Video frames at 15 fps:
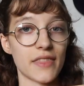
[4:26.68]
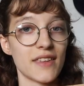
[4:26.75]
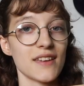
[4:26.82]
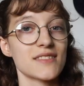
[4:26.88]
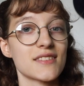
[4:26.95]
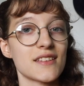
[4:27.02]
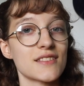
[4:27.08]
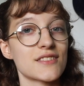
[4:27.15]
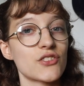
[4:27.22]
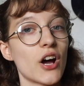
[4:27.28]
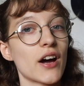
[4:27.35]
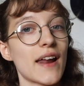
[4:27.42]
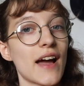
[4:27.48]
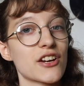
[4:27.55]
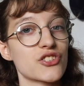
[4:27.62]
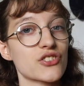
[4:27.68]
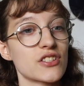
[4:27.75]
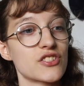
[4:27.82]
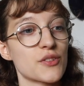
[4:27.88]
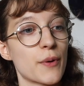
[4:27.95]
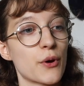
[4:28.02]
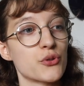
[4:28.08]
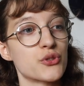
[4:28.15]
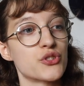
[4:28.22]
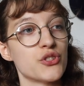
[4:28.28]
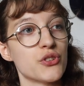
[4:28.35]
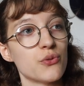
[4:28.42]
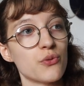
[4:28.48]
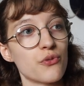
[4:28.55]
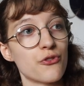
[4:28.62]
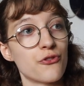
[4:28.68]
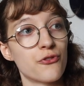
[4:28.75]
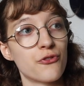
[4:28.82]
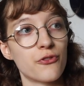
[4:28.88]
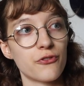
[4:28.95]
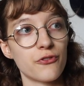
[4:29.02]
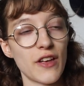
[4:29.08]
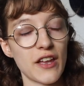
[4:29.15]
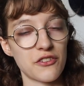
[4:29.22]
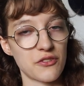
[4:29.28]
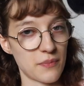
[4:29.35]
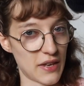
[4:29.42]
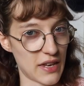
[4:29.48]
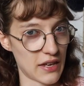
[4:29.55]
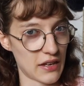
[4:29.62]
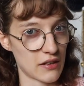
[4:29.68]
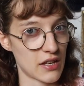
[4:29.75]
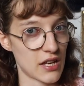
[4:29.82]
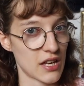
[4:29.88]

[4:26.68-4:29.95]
This is not actually supposed to fit me